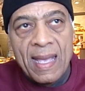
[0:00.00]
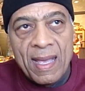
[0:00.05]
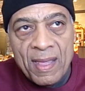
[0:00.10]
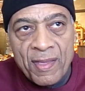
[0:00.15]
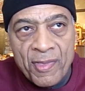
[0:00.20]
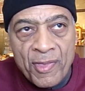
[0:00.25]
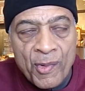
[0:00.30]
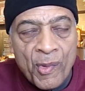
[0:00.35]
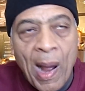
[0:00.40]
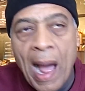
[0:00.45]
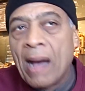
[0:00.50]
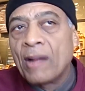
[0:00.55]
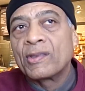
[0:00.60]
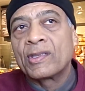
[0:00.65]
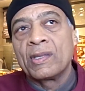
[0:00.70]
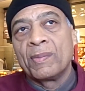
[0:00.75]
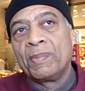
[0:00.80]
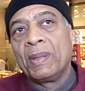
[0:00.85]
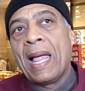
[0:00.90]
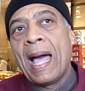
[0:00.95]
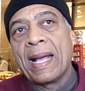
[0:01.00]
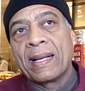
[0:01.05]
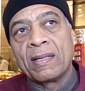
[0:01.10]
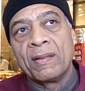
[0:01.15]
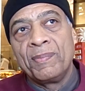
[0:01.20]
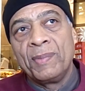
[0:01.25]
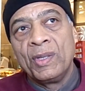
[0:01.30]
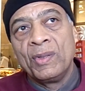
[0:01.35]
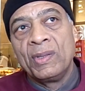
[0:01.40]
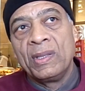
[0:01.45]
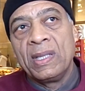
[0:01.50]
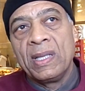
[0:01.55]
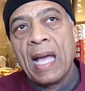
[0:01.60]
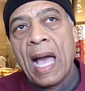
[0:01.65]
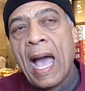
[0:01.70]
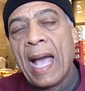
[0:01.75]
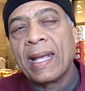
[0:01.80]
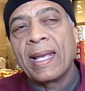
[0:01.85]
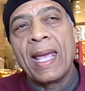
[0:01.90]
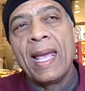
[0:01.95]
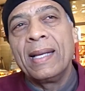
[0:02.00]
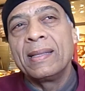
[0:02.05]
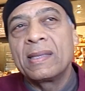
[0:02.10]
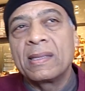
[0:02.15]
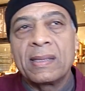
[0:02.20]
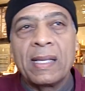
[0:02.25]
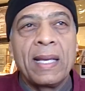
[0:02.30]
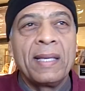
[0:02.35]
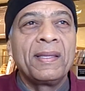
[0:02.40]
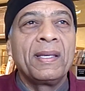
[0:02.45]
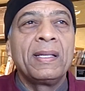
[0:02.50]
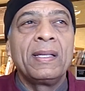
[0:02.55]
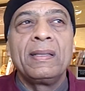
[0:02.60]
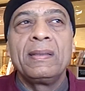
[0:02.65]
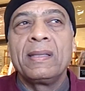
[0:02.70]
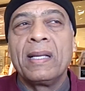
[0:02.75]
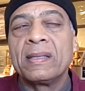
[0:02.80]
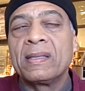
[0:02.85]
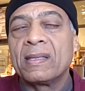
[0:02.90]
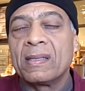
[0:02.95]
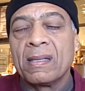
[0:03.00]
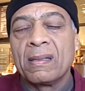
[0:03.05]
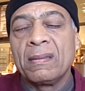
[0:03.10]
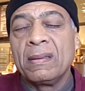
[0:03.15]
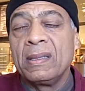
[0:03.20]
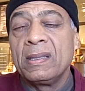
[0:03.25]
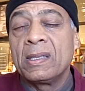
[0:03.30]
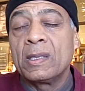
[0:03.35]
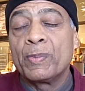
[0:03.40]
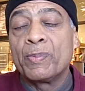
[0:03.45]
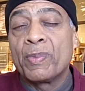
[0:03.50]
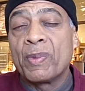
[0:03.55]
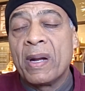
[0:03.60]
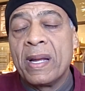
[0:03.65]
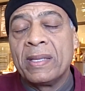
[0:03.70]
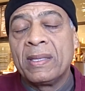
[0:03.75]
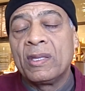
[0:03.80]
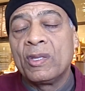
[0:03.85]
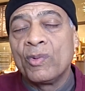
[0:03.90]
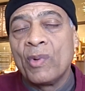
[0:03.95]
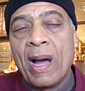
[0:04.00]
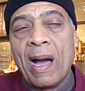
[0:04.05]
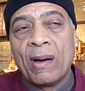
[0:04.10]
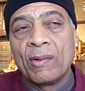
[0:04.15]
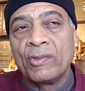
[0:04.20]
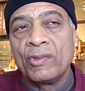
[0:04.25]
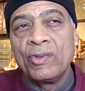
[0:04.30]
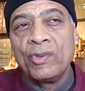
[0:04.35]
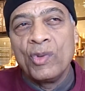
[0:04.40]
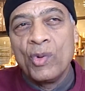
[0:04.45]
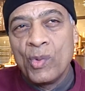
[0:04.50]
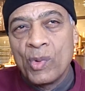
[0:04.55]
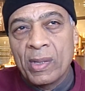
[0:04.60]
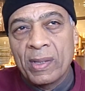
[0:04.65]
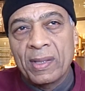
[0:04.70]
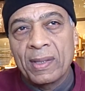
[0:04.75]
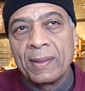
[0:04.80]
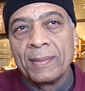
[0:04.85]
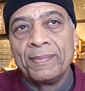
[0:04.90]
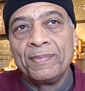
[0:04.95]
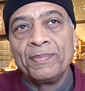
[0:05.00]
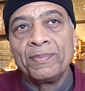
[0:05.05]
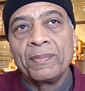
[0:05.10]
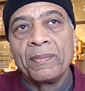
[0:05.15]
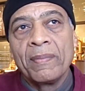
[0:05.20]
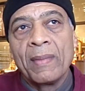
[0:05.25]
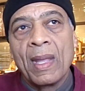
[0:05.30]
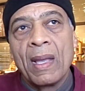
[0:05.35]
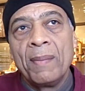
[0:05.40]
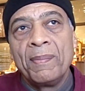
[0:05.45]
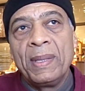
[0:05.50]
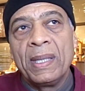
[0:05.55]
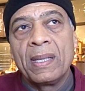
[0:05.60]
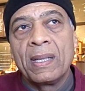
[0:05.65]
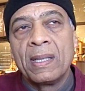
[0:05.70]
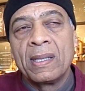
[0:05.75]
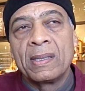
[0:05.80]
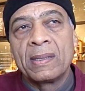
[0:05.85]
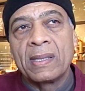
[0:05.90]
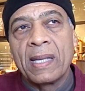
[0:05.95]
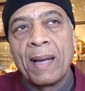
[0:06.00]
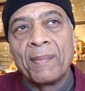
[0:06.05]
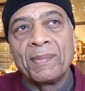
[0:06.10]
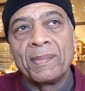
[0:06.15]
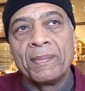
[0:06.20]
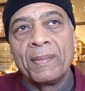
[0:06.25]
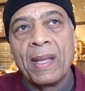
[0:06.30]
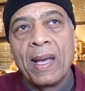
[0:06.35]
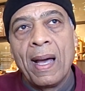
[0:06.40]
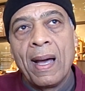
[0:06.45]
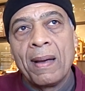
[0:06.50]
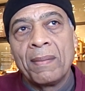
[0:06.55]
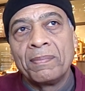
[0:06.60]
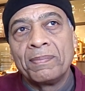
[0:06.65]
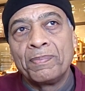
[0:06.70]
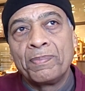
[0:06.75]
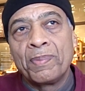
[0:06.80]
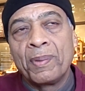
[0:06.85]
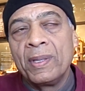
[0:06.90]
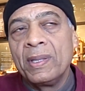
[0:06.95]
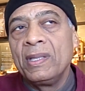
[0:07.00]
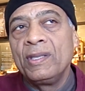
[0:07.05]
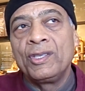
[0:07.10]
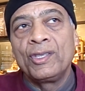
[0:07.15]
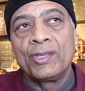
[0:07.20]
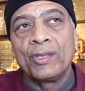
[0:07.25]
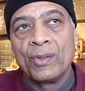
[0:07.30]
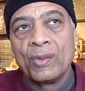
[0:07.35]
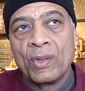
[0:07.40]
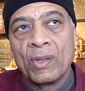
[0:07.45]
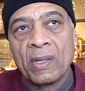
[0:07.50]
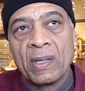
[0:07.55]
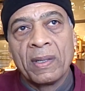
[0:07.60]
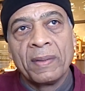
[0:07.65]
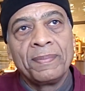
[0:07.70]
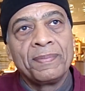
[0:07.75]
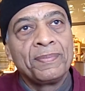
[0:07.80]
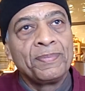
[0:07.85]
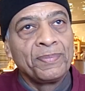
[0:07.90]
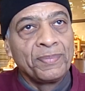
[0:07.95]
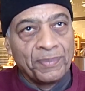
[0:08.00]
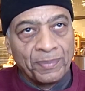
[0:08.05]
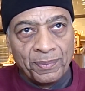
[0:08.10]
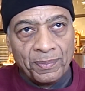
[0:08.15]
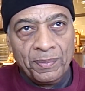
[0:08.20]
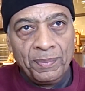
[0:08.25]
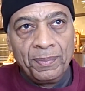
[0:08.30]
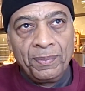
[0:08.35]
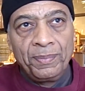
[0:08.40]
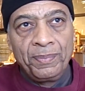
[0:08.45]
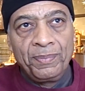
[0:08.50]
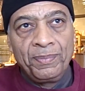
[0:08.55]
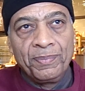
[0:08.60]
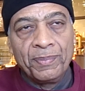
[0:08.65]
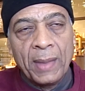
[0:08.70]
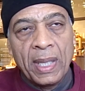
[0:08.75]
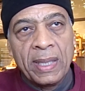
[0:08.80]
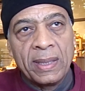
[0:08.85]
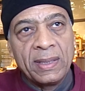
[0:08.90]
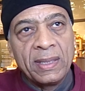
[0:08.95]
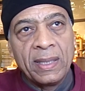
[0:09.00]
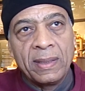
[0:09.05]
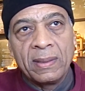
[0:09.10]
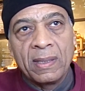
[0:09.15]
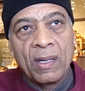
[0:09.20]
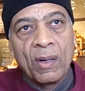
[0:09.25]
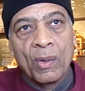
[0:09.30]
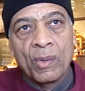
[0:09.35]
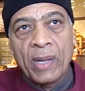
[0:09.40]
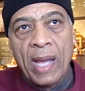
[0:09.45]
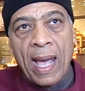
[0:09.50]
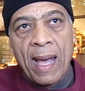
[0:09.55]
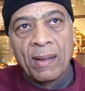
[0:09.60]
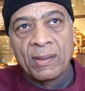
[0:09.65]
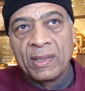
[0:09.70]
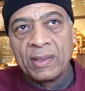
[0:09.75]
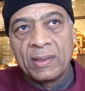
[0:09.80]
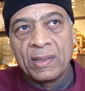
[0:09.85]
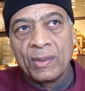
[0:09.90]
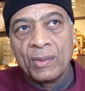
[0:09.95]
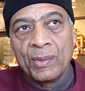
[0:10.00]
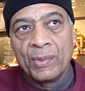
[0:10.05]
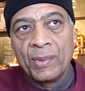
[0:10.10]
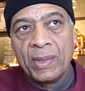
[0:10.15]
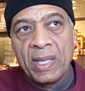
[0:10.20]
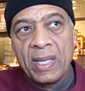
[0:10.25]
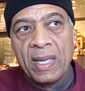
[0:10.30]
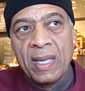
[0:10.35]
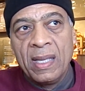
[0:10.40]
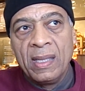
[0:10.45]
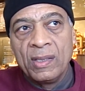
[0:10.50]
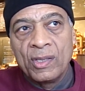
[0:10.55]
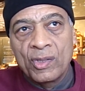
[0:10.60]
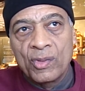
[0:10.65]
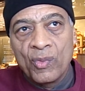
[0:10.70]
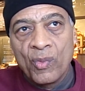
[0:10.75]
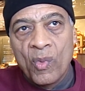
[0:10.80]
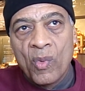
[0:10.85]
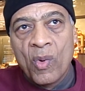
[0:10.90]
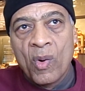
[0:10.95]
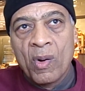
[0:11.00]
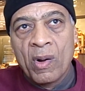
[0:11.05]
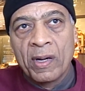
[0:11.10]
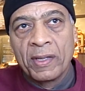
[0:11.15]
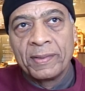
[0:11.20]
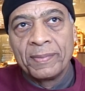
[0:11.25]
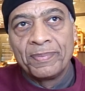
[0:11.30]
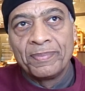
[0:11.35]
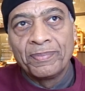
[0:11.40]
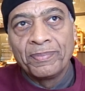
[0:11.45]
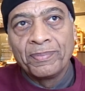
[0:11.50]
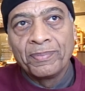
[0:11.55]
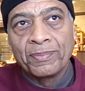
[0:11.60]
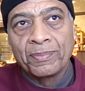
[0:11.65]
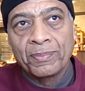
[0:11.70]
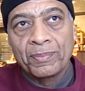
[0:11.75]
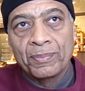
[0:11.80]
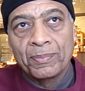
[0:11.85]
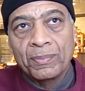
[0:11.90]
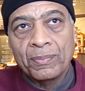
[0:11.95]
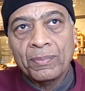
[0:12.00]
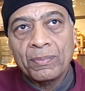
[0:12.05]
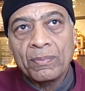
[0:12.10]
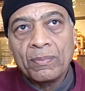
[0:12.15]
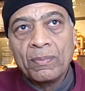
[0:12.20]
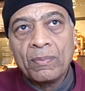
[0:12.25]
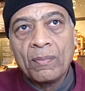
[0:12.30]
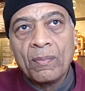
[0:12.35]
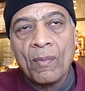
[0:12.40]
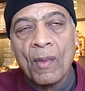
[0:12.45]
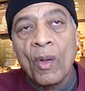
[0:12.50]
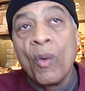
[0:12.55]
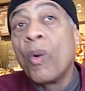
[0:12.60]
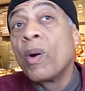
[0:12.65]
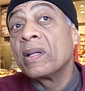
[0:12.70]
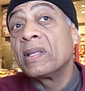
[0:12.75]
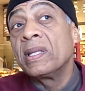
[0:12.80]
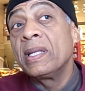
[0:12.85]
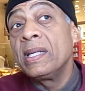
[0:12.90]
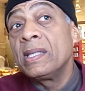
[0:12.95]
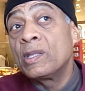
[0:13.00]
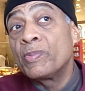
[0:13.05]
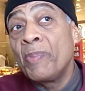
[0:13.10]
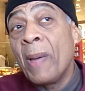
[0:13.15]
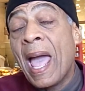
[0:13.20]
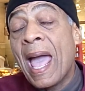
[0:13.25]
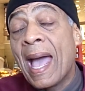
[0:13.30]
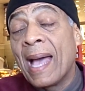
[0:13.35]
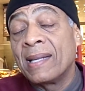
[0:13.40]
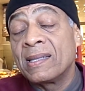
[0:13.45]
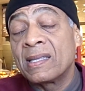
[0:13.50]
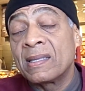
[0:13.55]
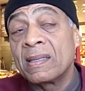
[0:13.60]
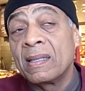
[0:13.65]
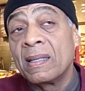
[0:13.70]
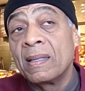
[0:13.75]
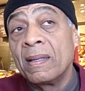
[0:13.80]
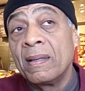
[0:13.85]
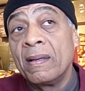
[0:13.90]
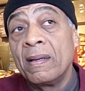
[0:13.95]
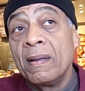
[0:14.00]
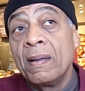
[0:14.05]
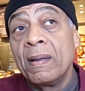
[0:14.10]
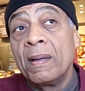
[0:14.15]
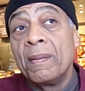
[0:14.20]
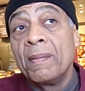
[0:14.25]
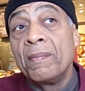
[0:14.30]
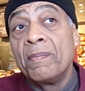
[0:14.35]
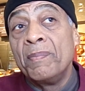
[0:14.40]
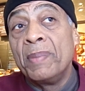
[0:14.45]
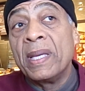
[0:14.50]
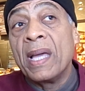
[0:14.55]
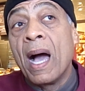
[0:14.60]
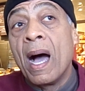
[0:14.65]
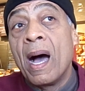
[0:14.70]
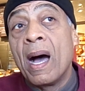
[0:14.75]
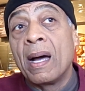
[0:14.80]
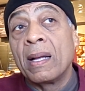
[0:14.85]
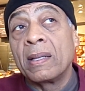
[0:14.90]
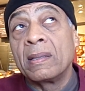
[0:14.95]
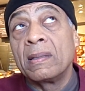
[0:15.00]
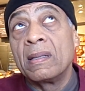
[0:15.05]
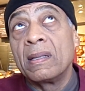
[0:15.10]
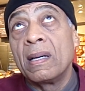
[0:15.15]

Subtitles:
throughout the black community. I can't say that it necessarily spread throughout Newark because I'm pretty sure it didn't go down into the East Ward or at least past beyond